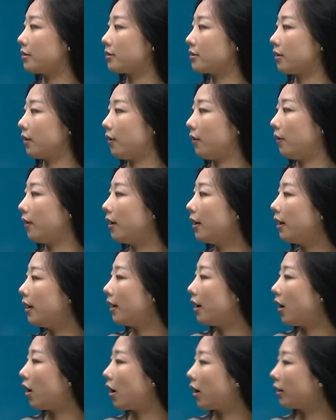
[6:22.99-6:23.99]
So
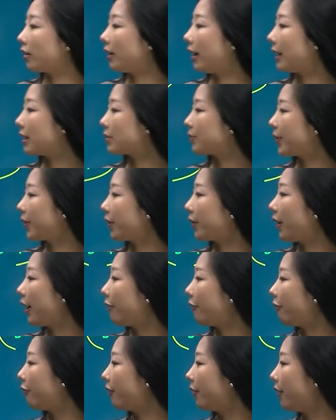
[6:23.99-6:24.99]
our last
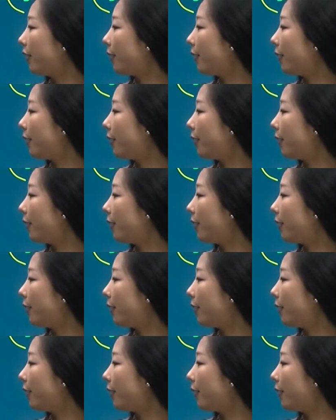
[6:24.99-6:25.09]
paragraph